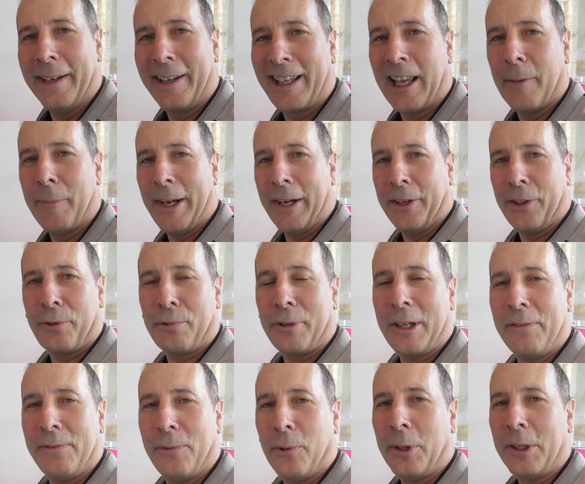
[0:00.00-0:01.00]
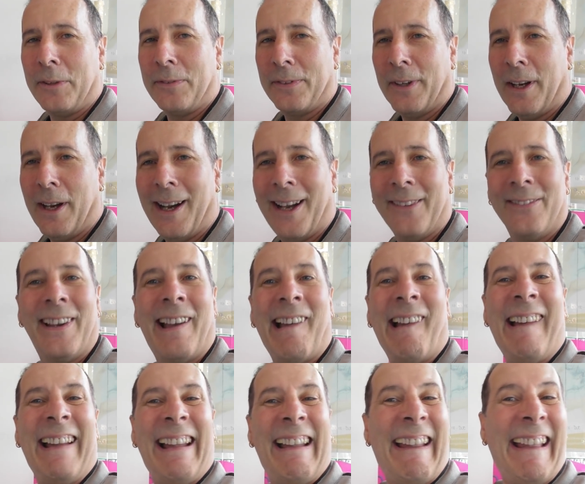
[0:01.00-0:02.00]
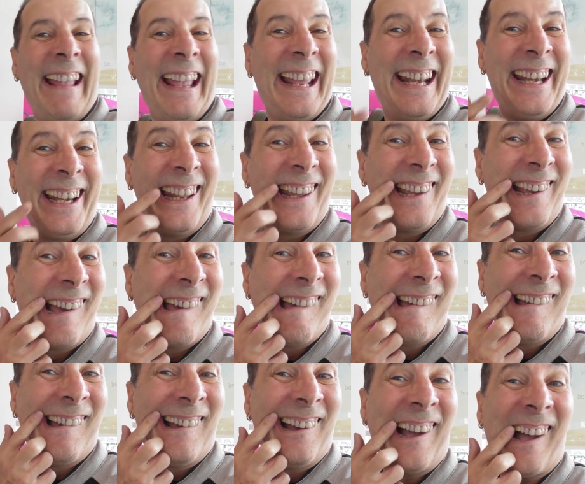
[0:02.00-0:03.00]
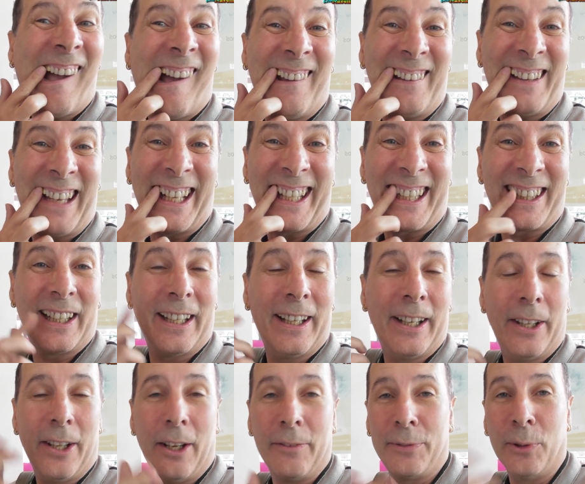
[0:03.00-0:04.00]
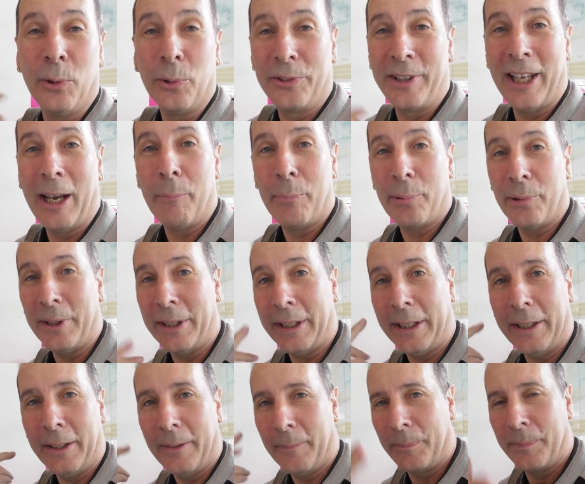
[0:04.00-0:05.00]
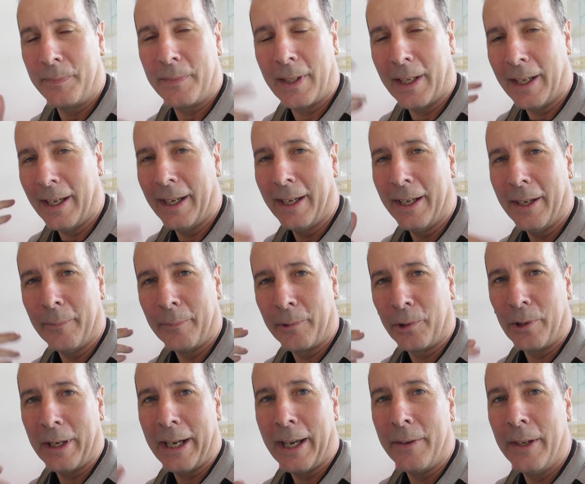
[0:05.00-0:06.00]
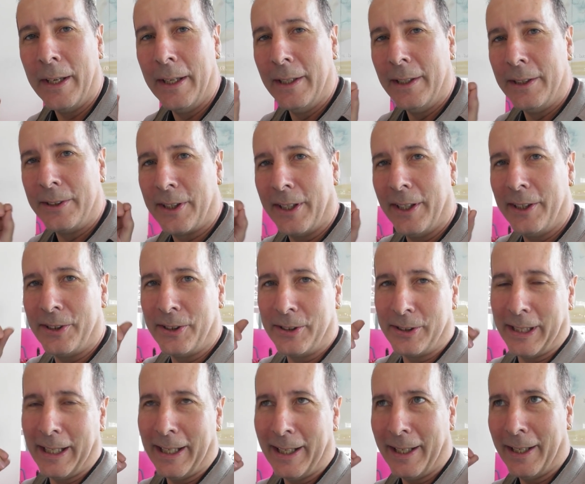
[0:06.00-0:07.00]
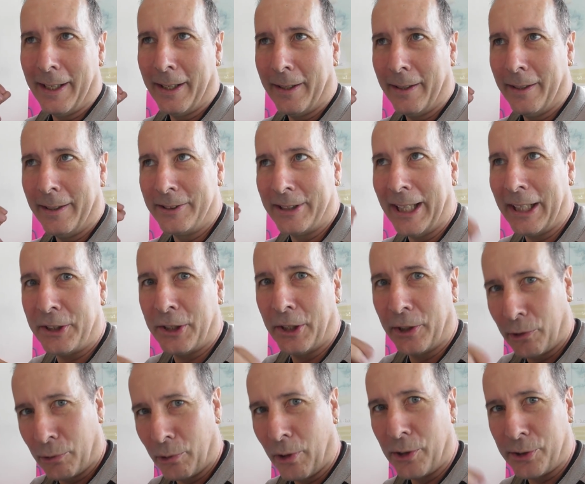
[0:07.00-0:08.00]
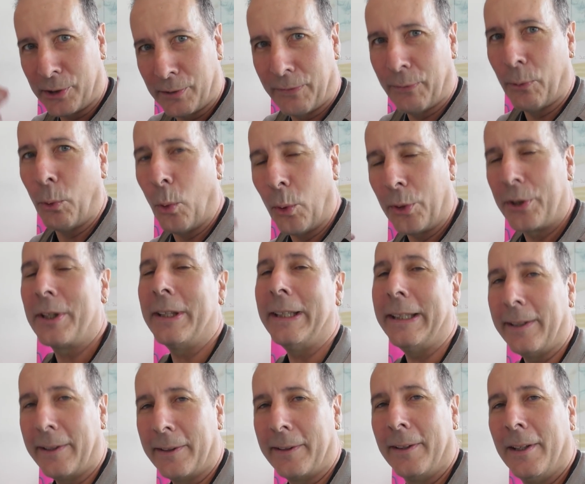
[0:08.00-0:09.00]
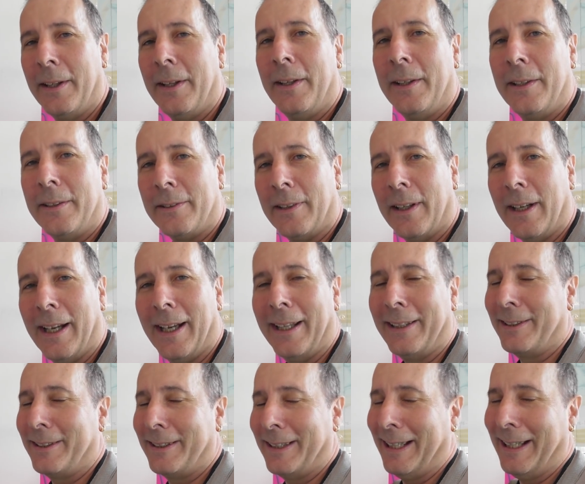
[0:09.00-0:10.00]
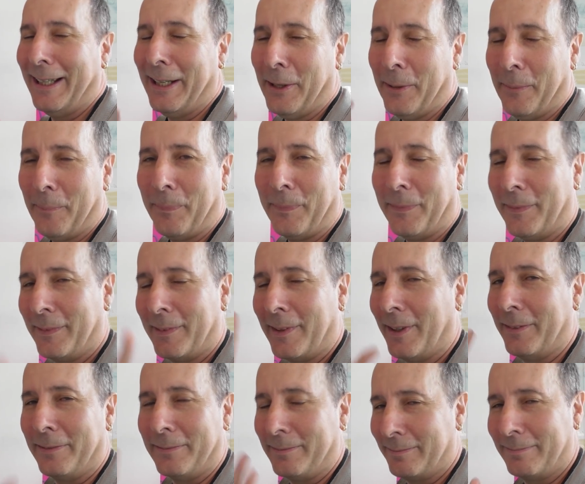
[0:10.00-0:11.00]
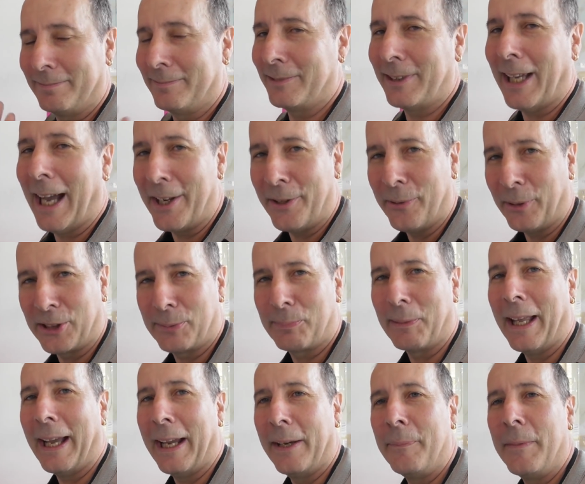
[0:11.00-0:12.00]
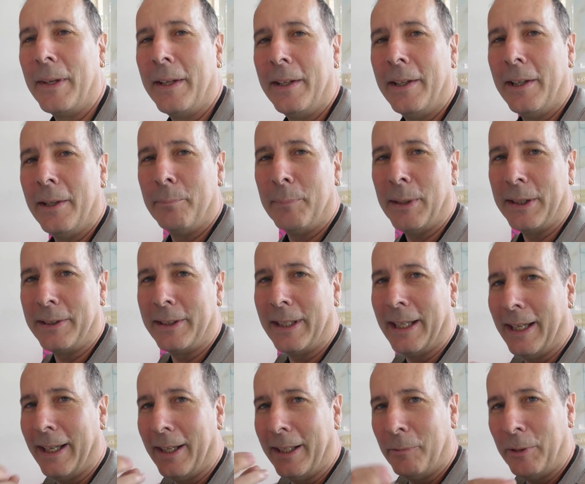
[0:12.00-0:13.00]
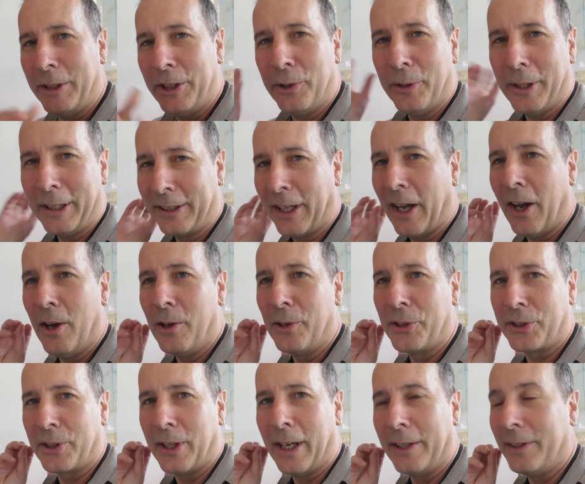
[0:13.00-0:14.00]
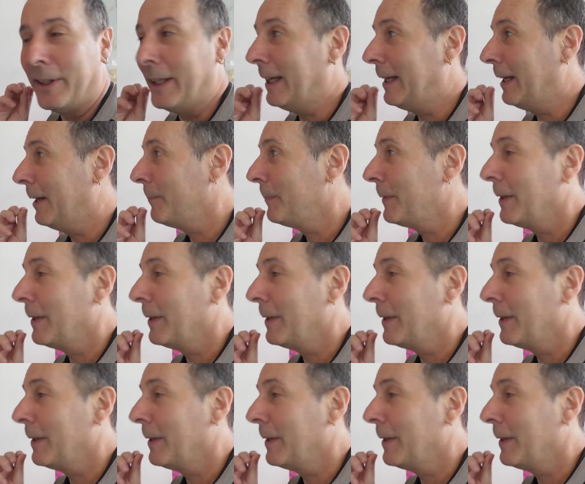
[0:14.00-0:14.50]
I came out at 3:45, and I got a full temporary crown. So this is it's actually across 4 teeth. It's hard to explain, but we're doing the whole side there.